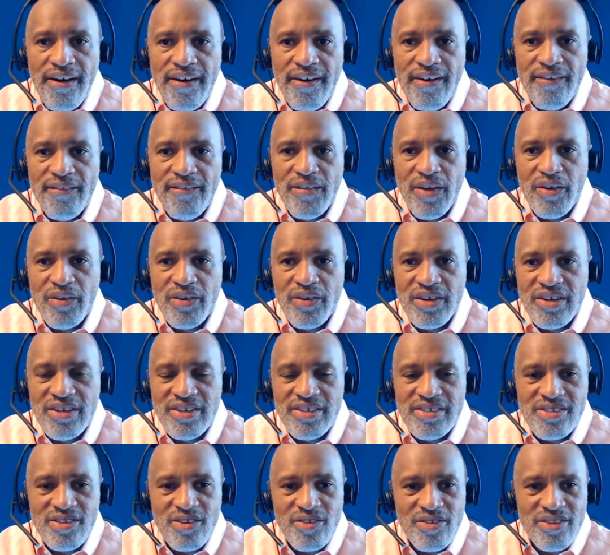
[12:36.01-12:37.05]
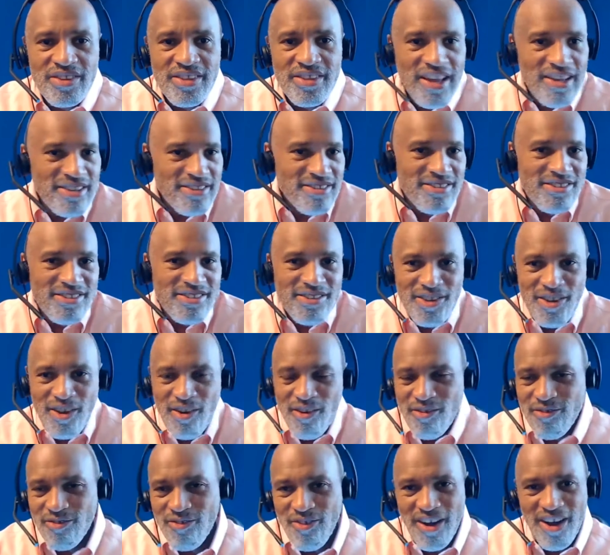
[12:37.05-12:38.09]
very good. So that's
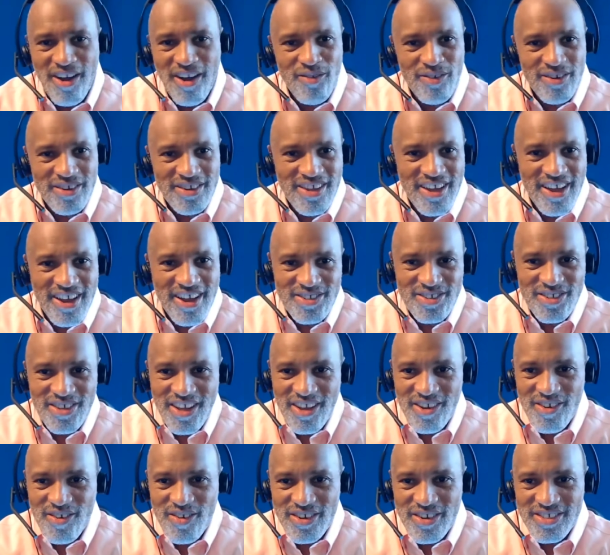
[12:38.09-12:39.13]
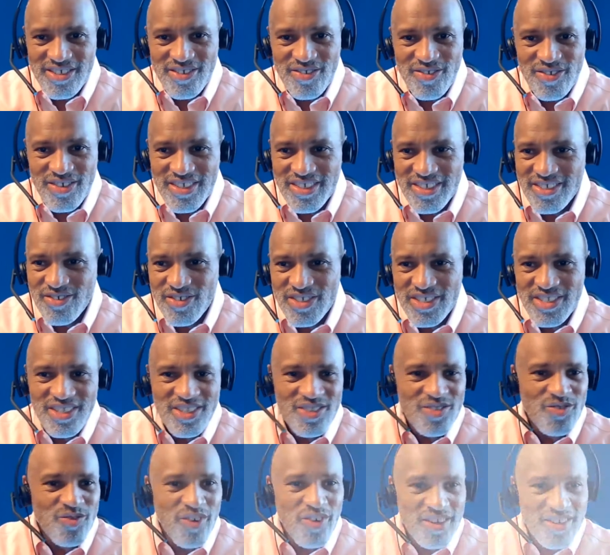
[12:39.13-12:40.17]
why I wanted to ask you that question, which we
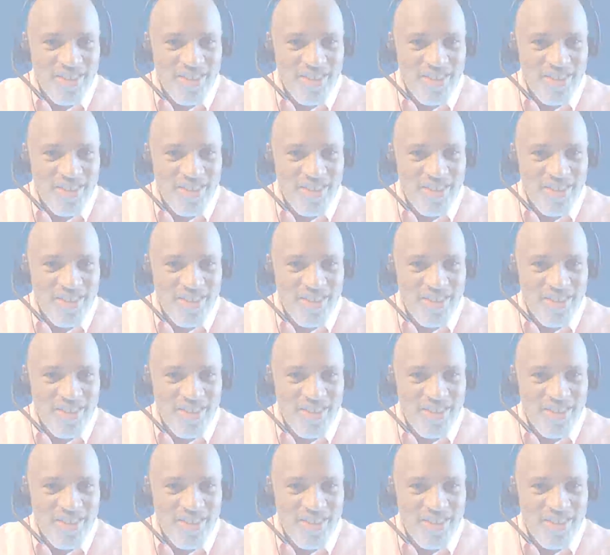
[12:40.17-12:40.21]
just weren't.